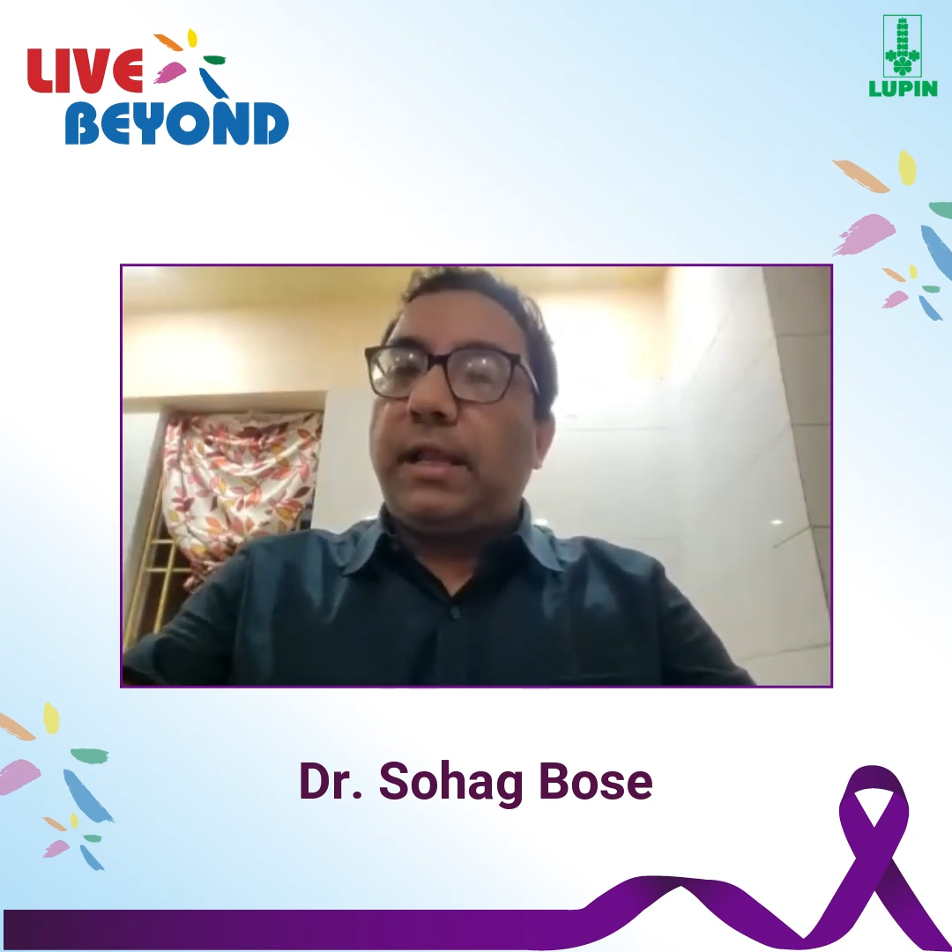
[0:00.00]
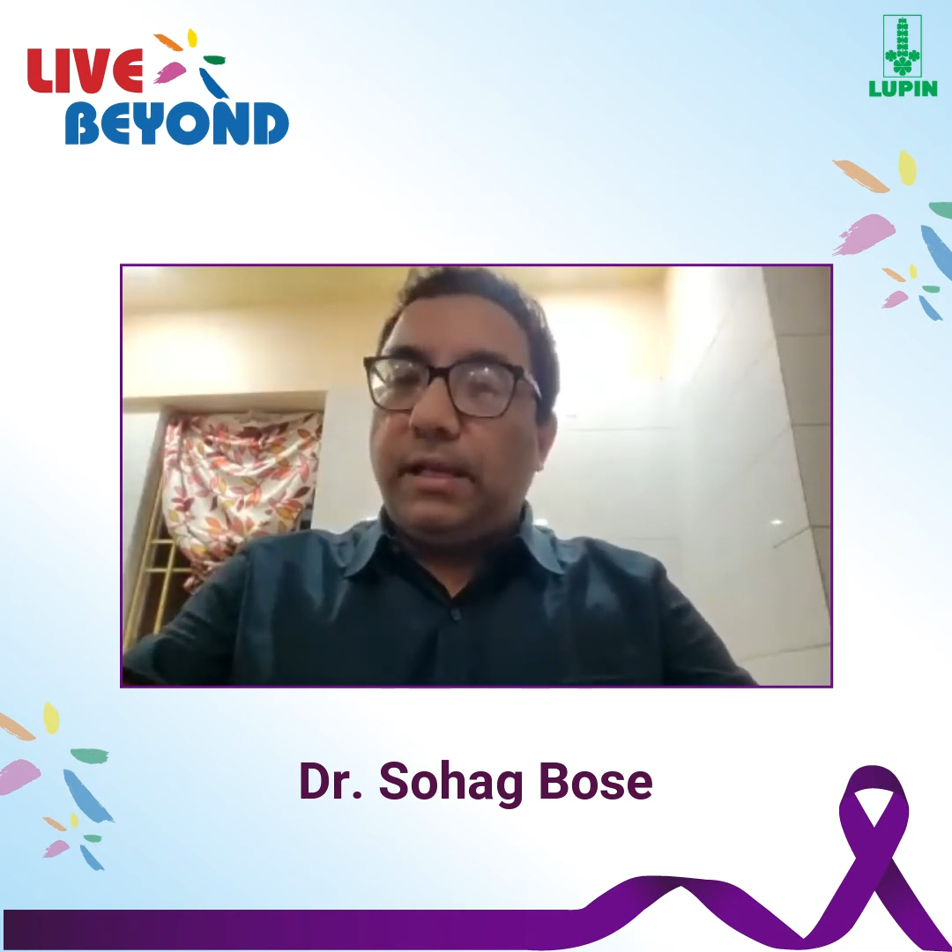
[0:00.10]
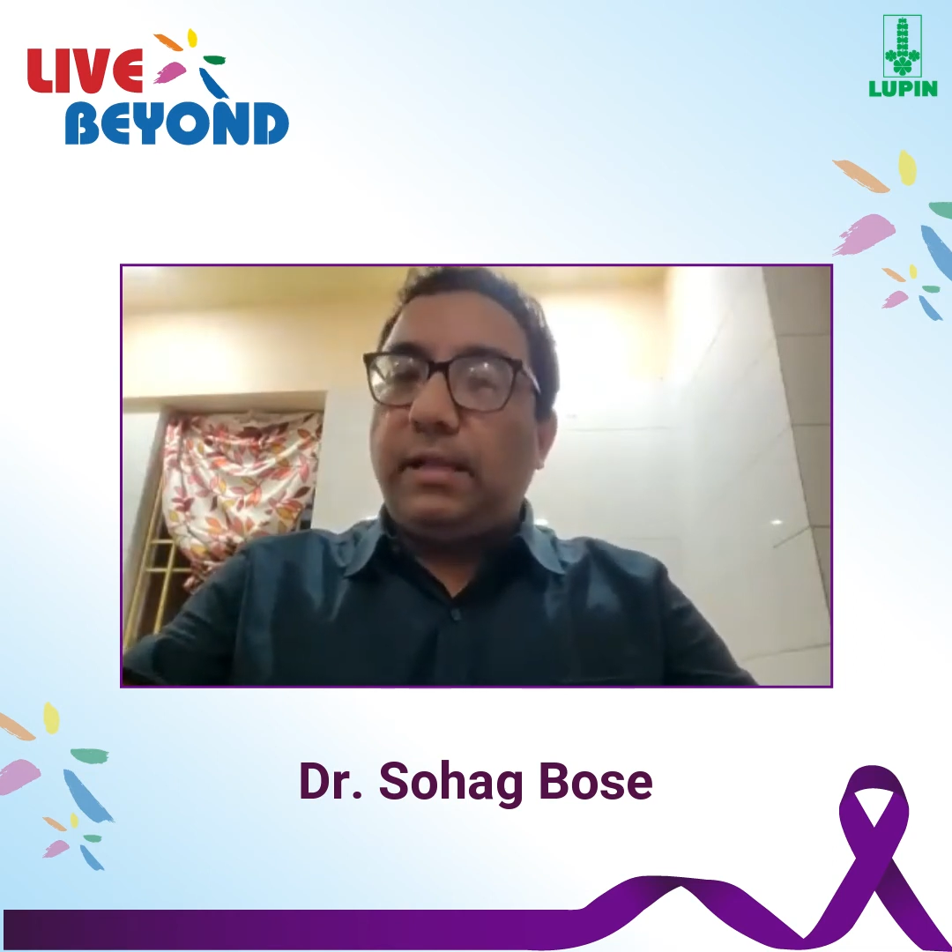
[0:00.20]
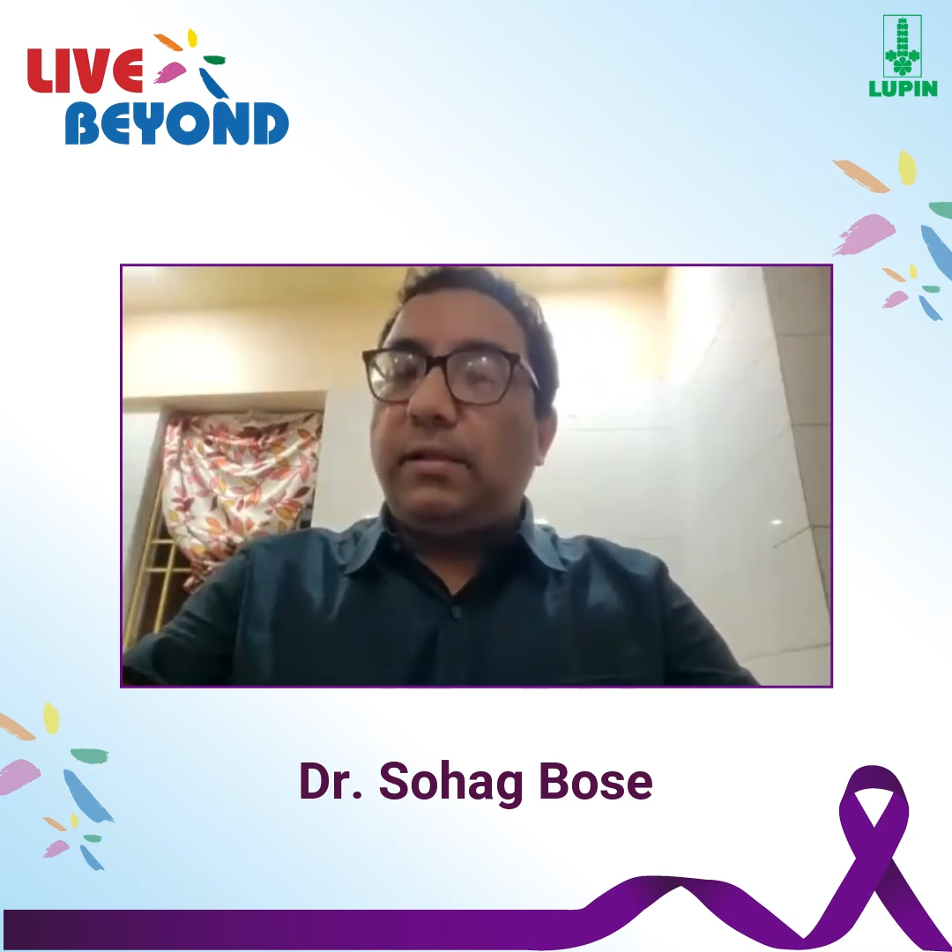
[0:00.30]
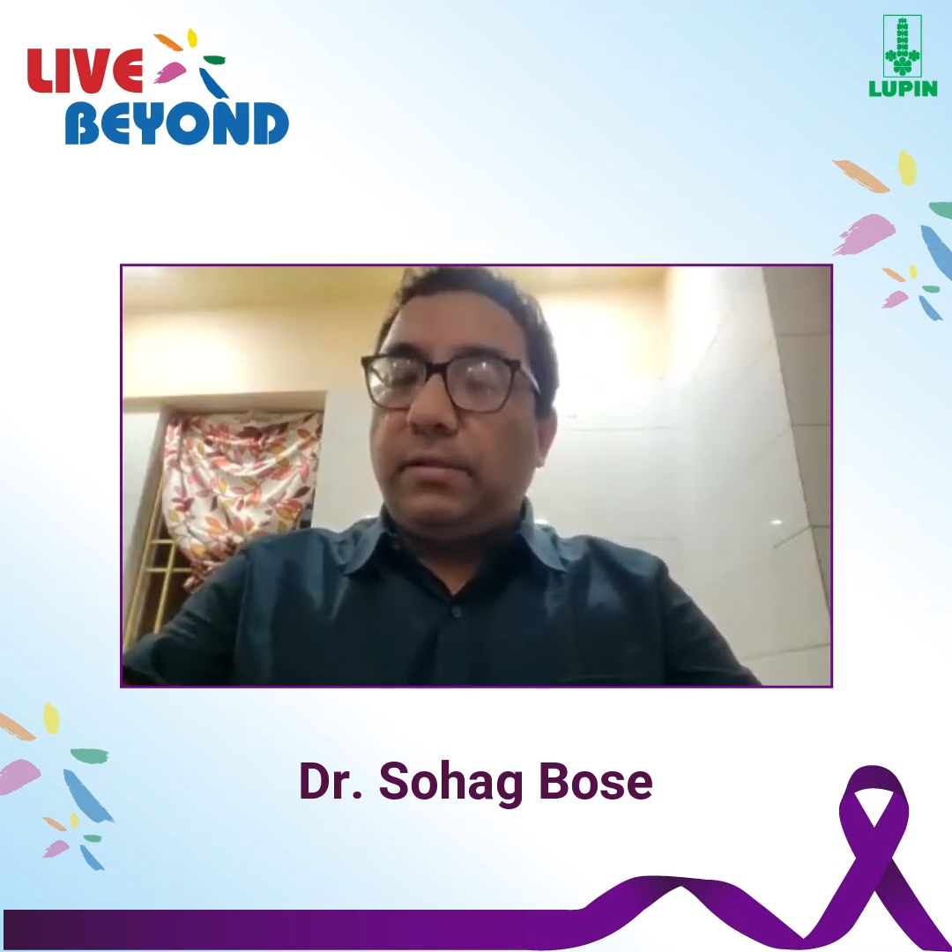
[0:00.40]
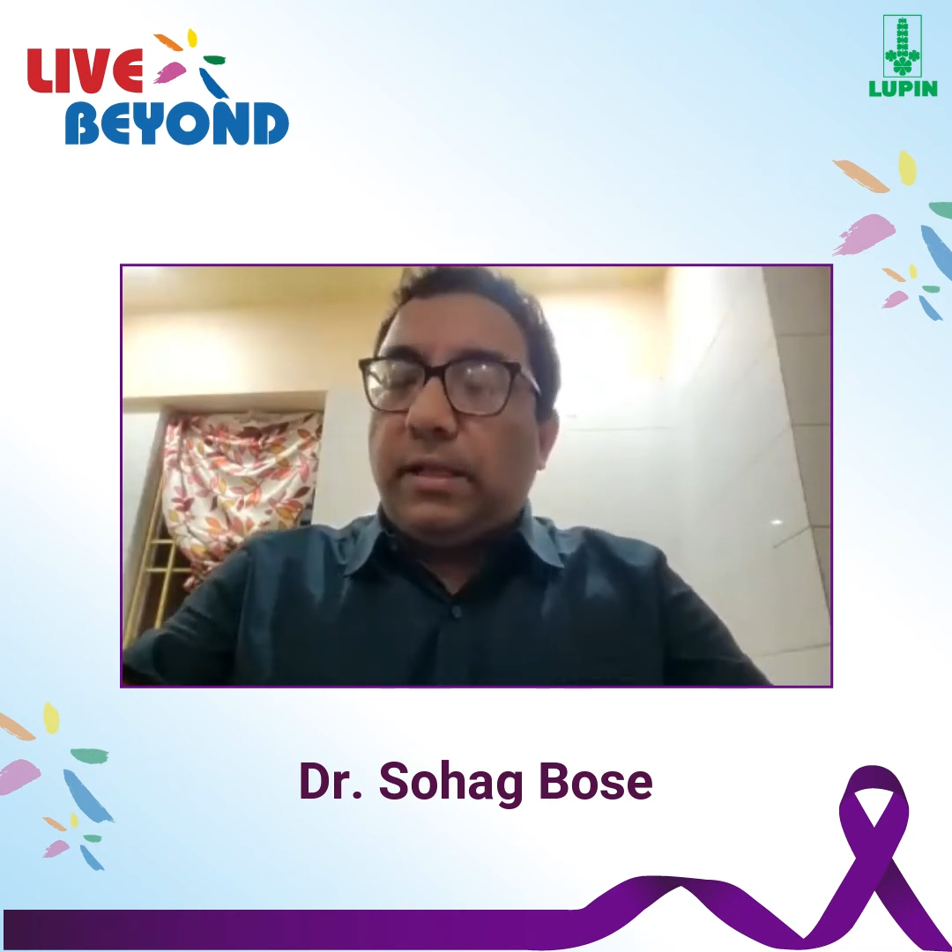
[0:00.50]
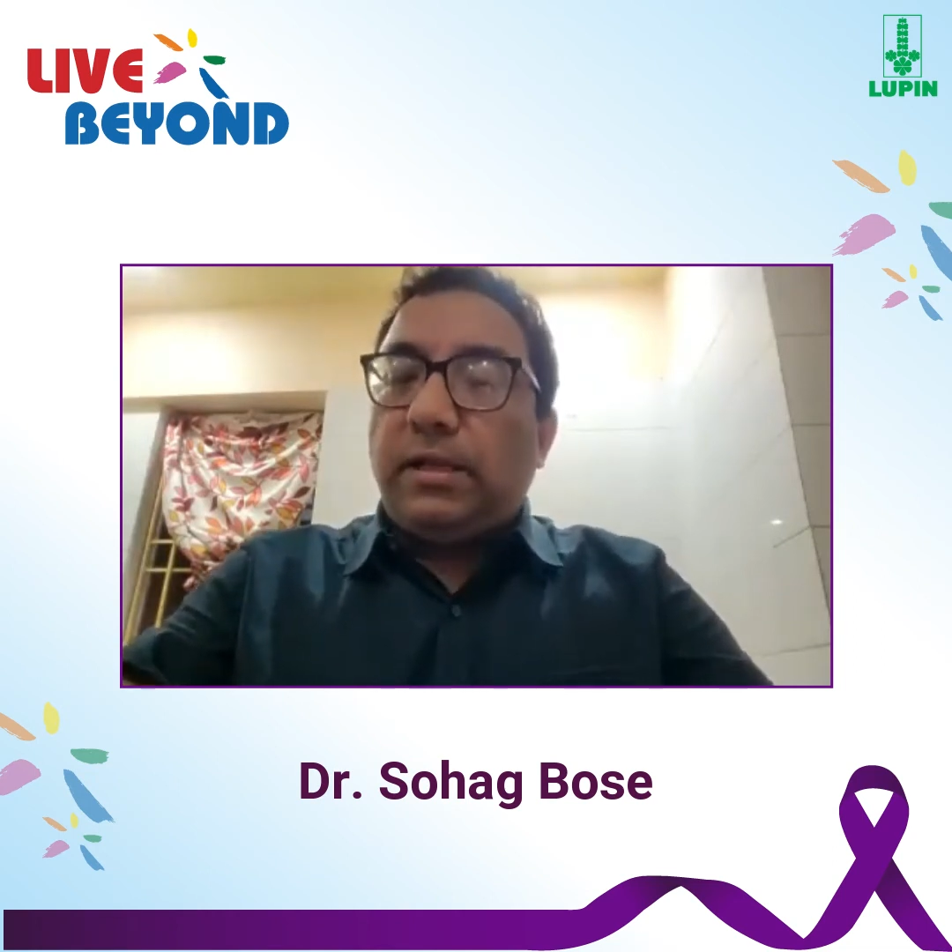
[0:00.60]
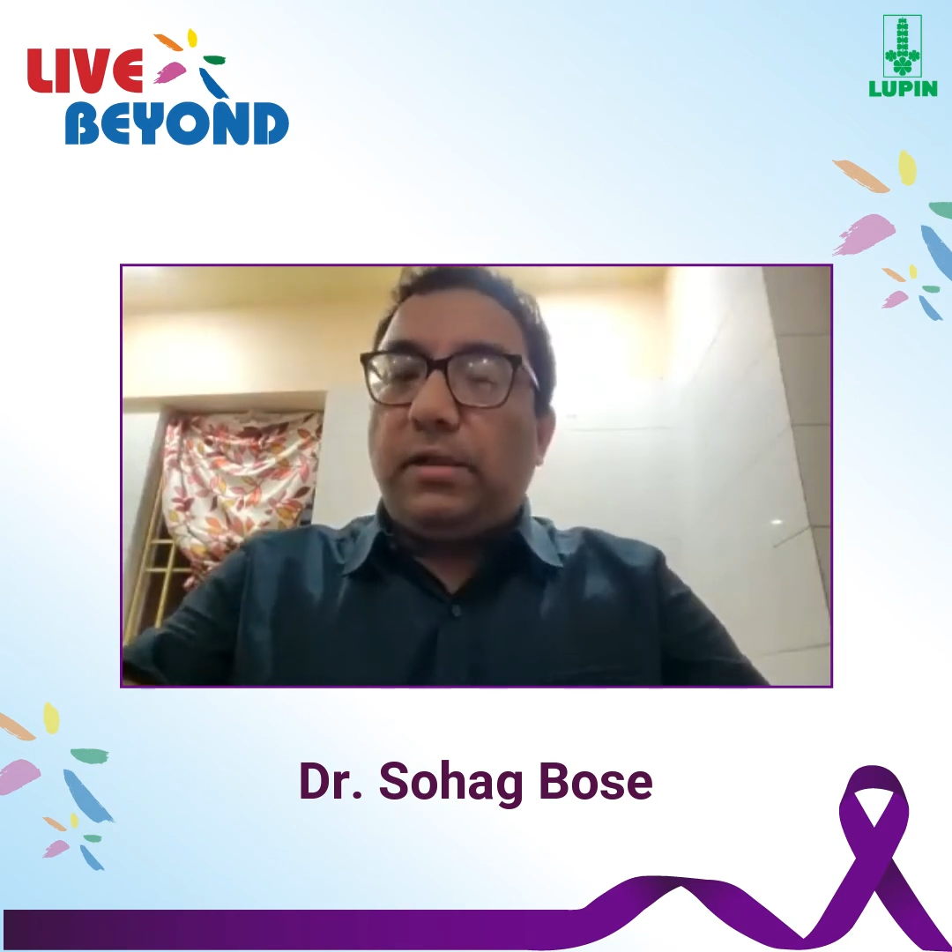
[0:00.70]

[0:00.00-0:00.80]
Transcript: any